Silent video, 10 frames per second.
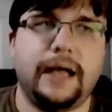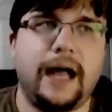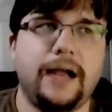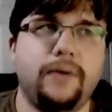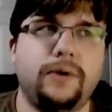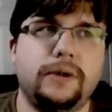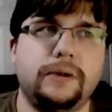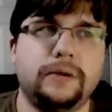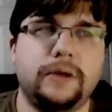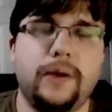I
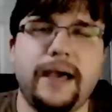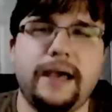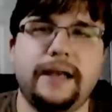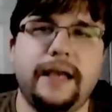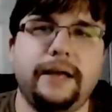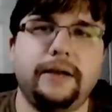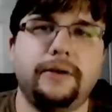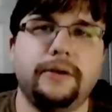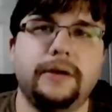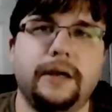will go ahead and
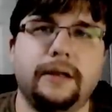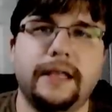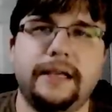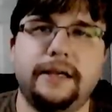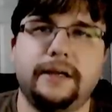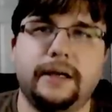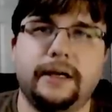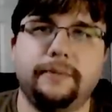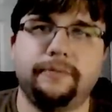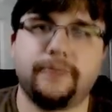include a link
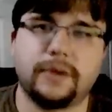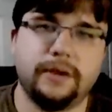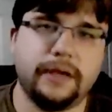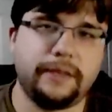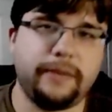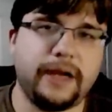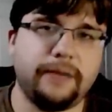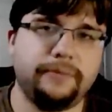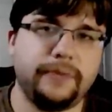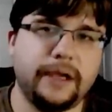at the bottom